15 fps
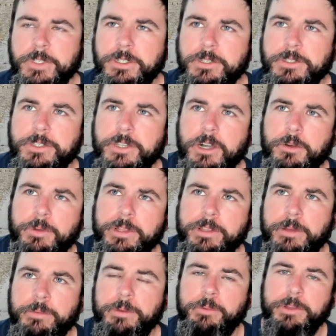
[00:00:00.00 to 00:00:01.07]
So we
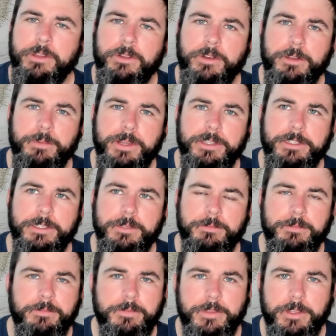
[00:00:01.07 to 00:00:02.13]
learned about
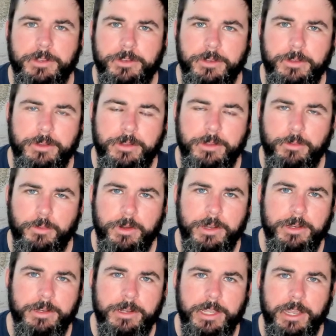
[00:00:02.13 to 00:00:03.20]
the
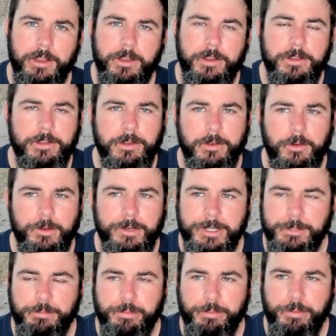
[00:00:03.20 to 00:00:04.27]
one character
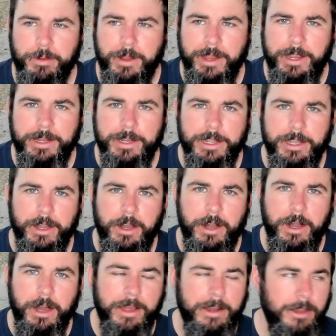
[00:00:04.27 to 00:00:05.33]
always praying to
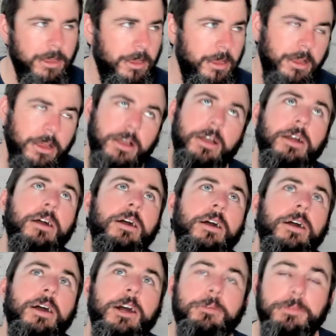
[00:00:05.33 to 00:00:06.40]
God.
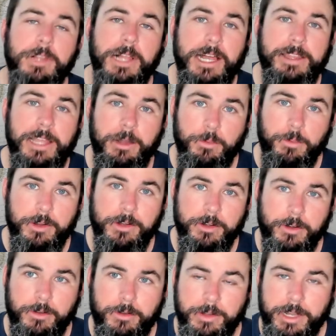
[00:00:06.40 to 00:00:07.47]
I'm glad that one
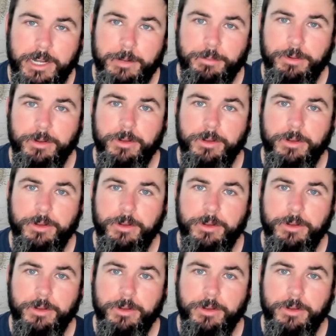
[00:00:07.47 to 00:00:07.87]
girl kind of